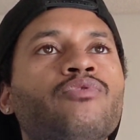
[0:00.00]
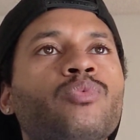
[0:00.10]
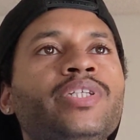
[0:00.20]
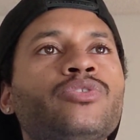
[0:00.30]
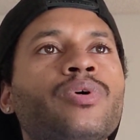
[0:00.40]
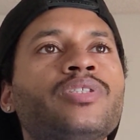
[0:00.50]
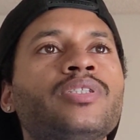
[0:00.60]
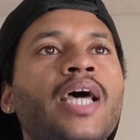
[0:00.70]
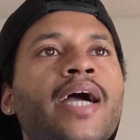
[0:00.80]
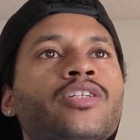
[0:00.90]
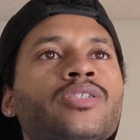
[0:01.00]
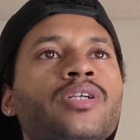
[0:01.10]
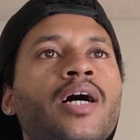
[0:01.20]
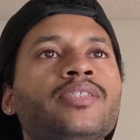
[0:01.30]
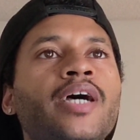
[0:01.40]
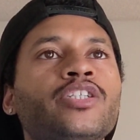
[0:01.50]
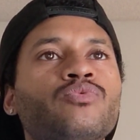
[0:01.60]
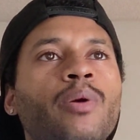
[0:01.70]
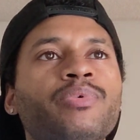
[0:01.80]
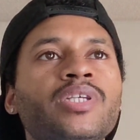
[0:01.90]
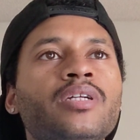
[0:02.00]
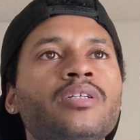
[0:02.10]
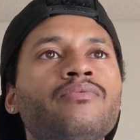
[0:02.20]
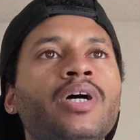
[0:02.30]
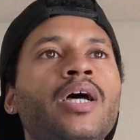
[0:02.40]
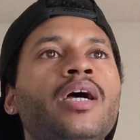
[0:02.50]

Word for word: for resources, actions, contact your representative,